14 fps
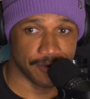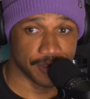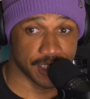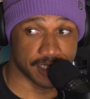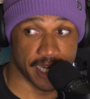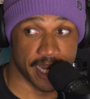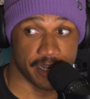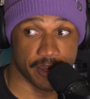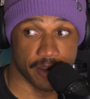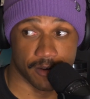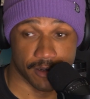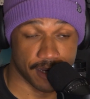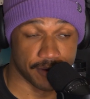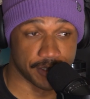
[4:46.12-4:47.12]
It was a send
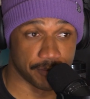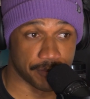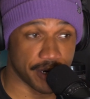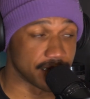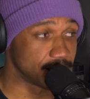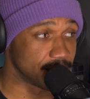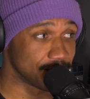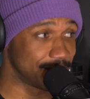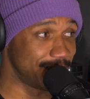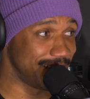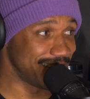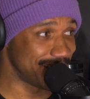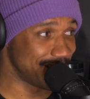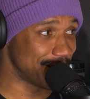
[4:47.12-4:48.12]
though. I was impressed. I was
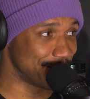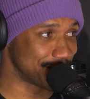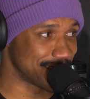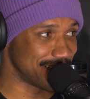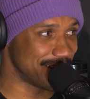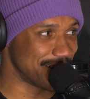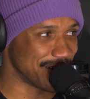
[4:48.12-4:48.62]
like, yo, that was kind of